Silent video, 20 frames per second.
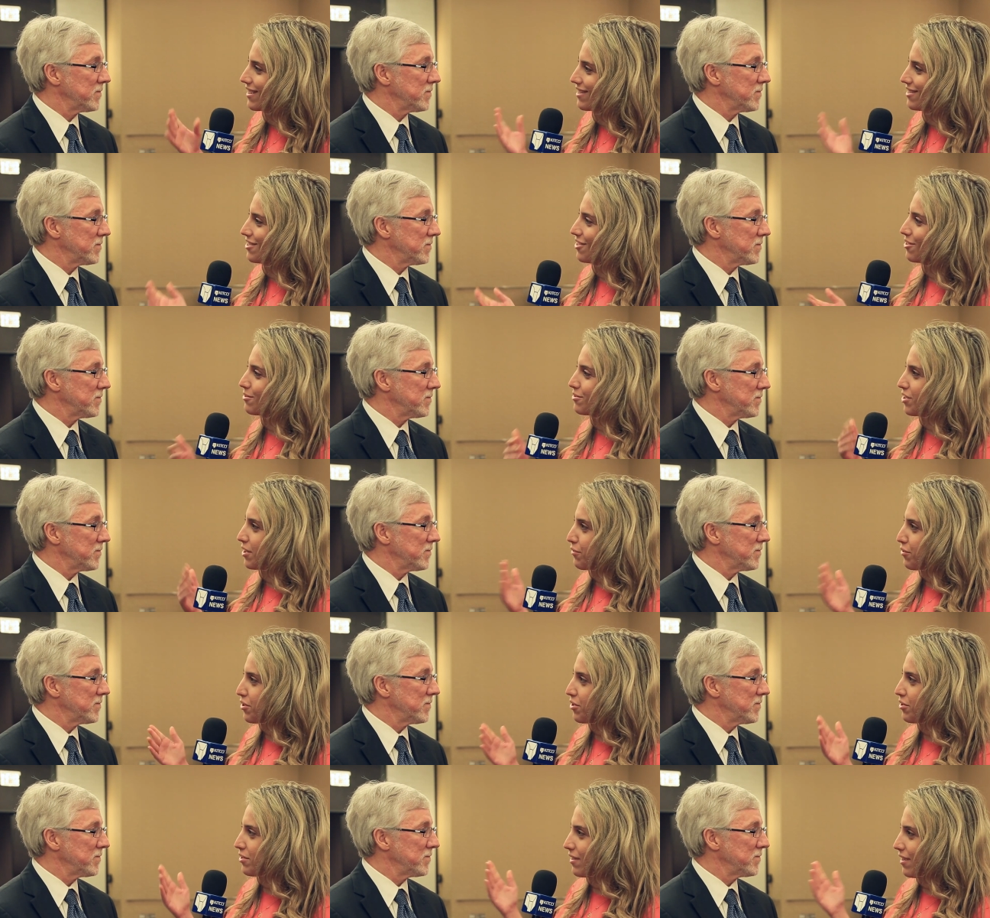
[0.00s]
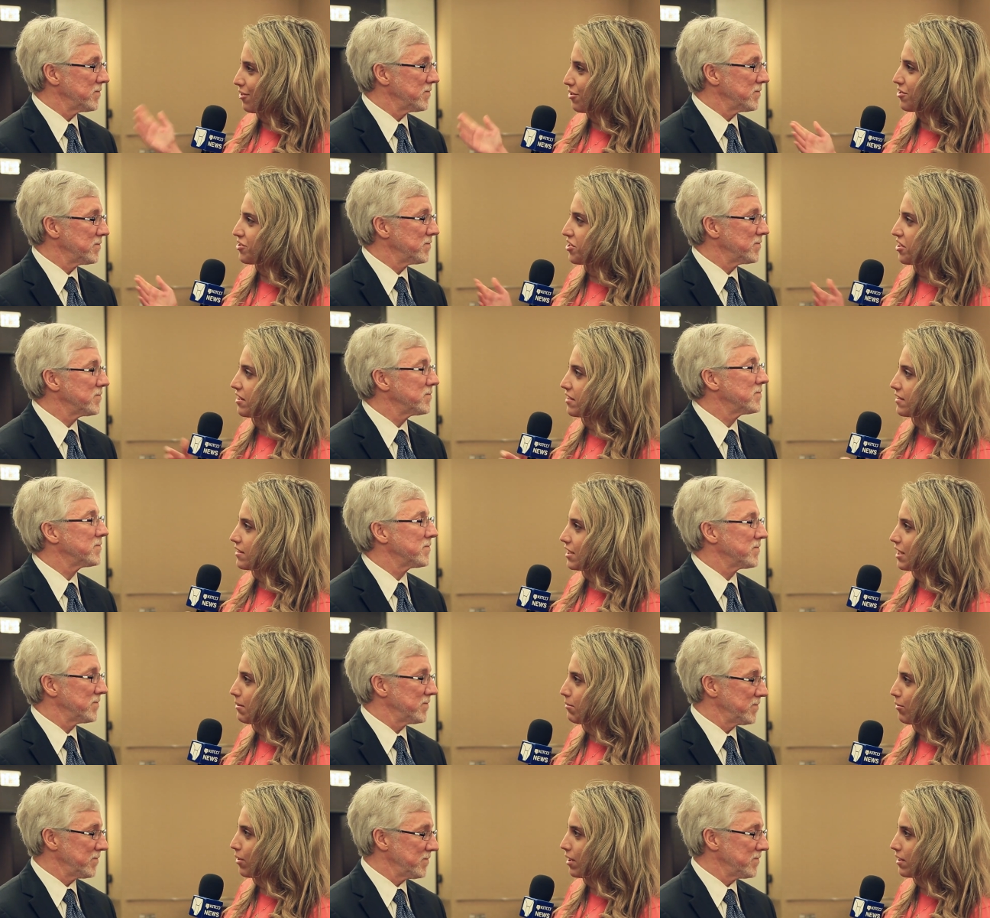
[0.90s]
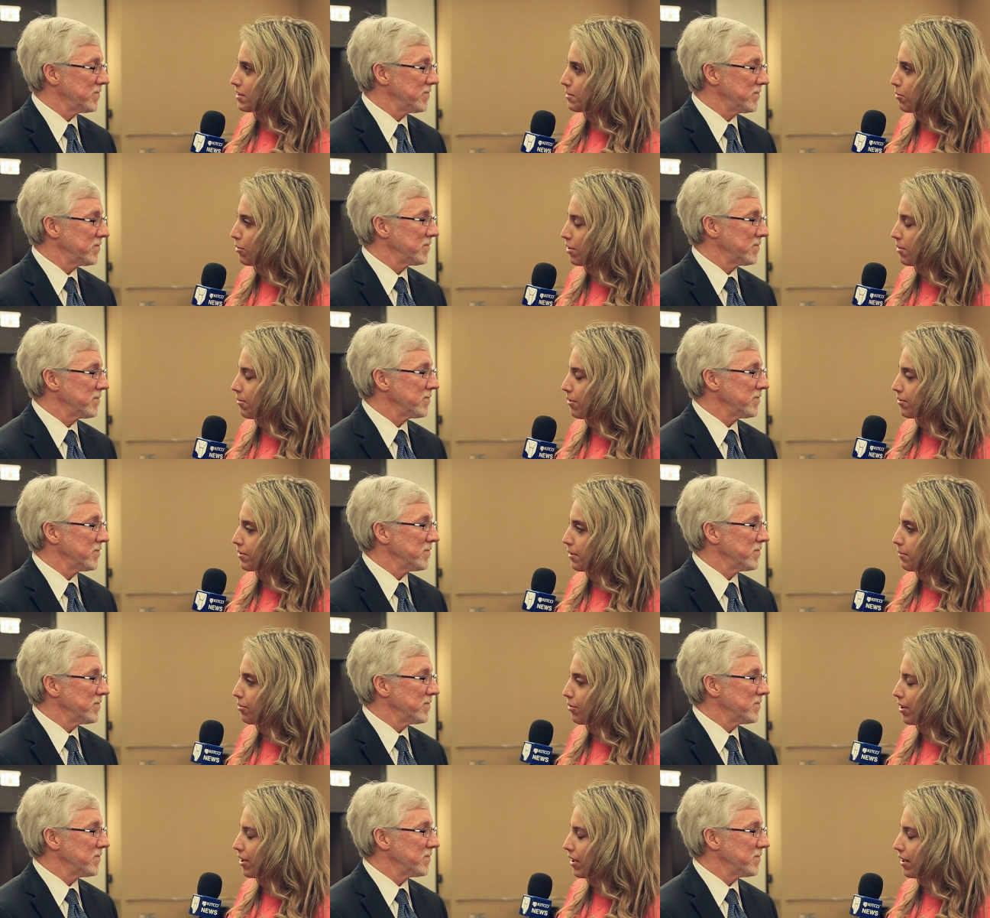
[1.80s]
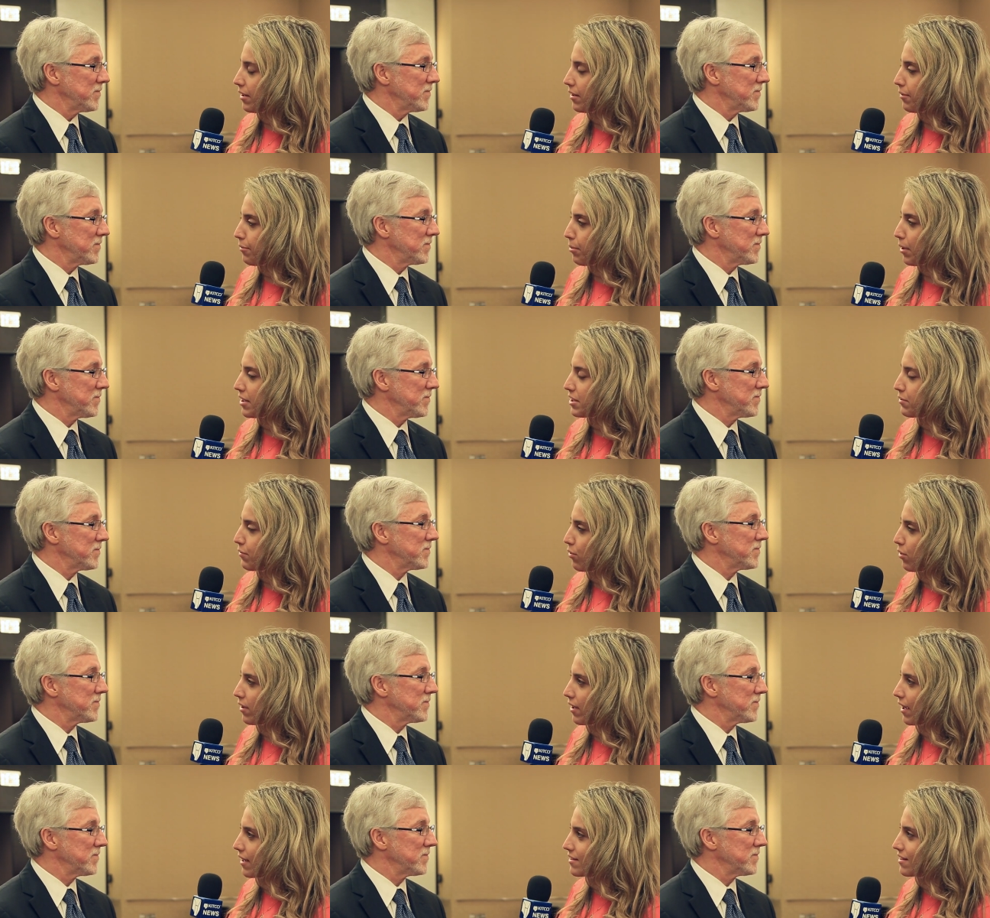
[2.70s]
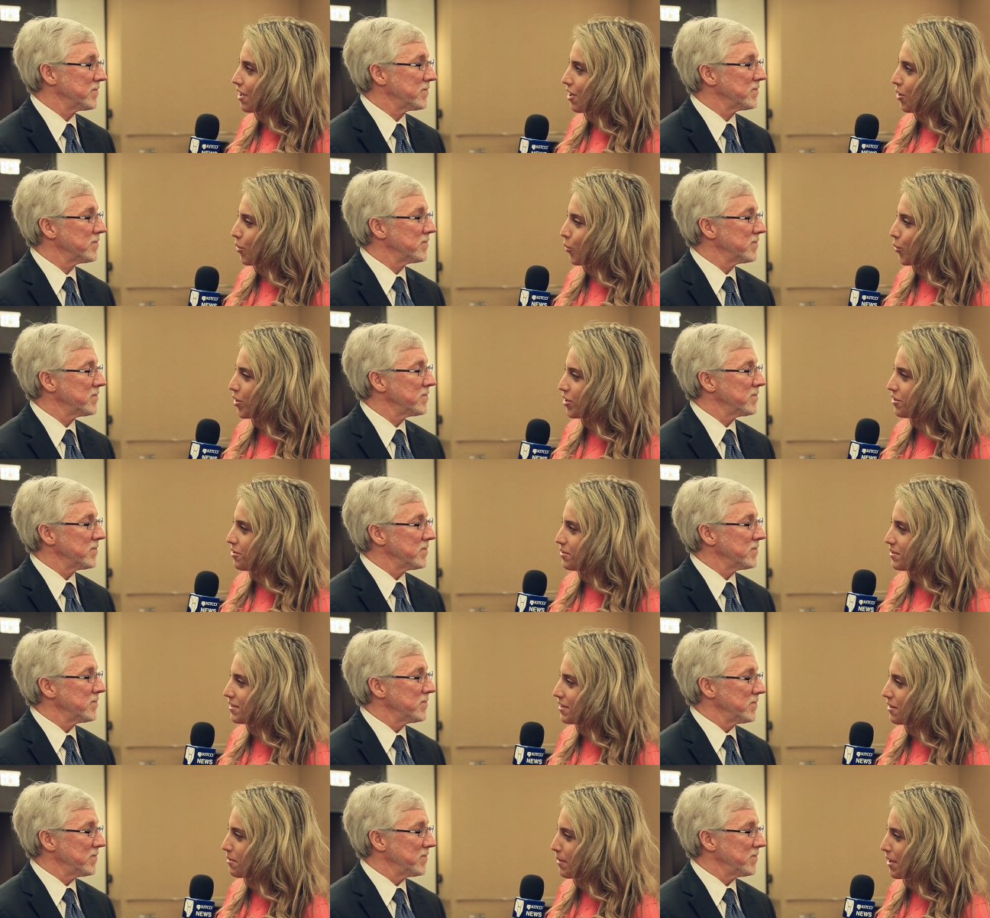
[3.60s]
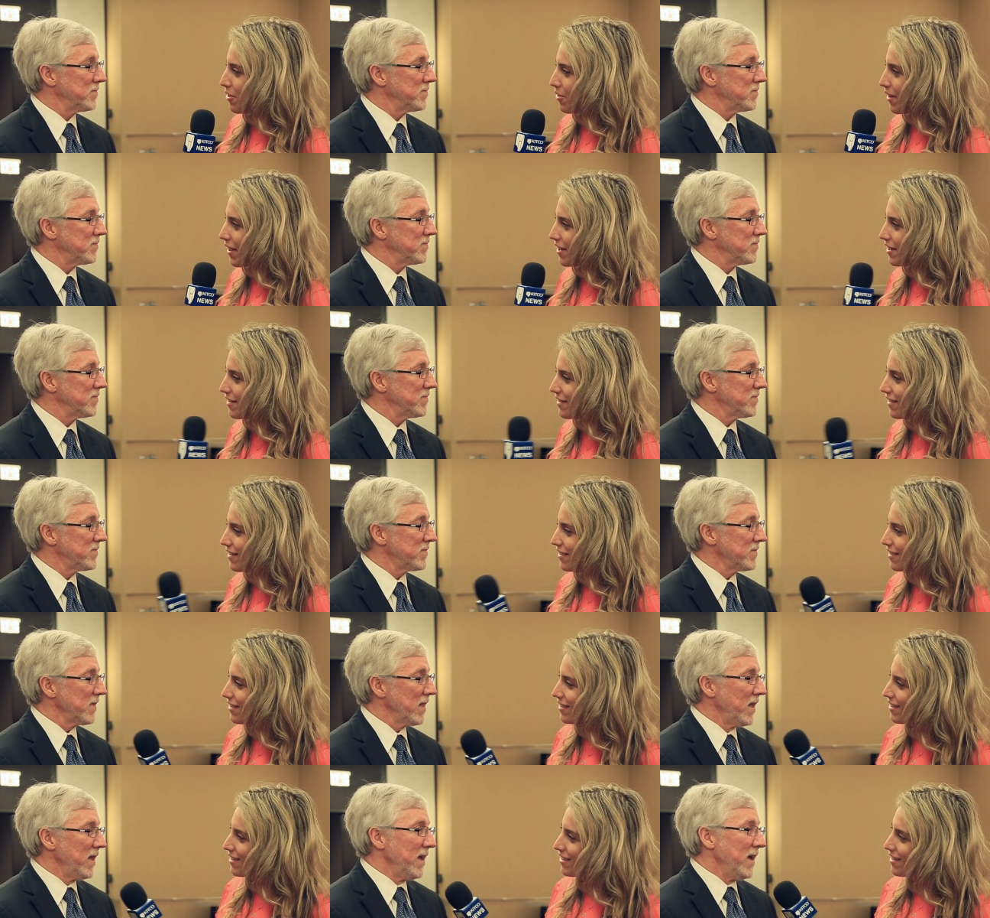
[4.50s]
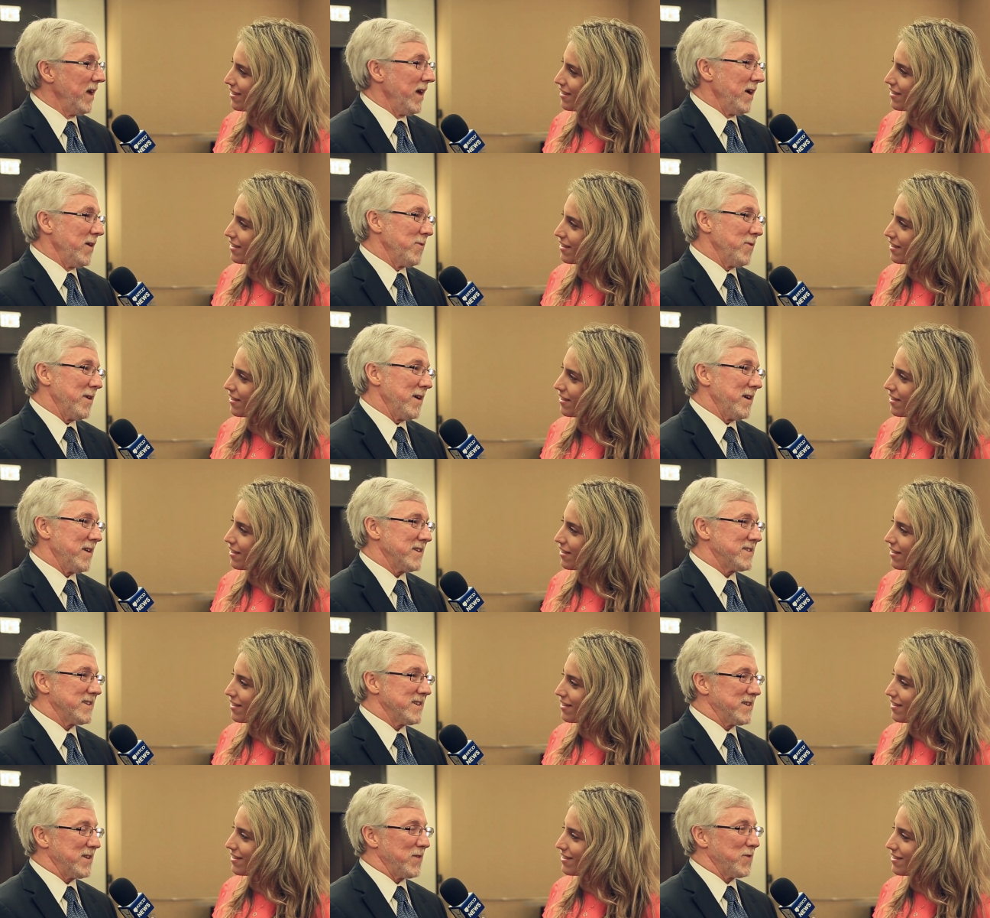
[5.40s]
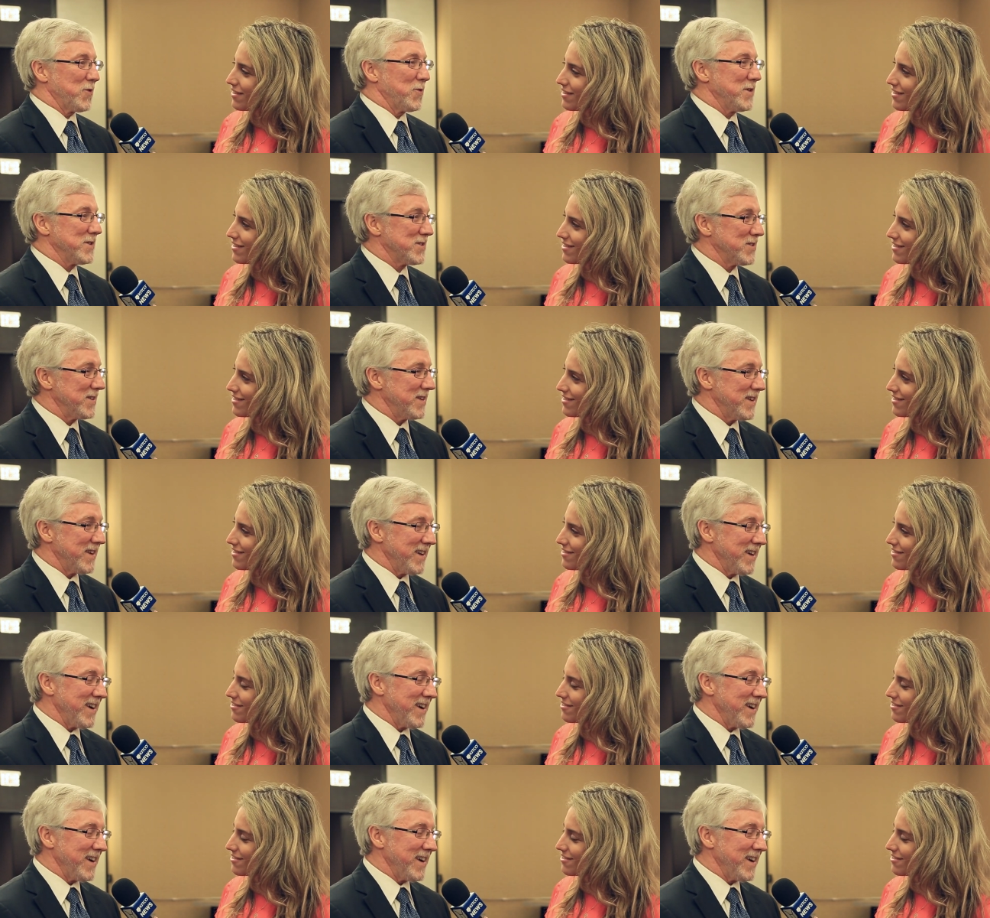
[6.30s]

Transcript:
Speaker 1: that, you know, Jeffrey Christian and his team spoke about, the price forecast, where do you see the metal headed?
Speaker 2: Well, that's a tough question.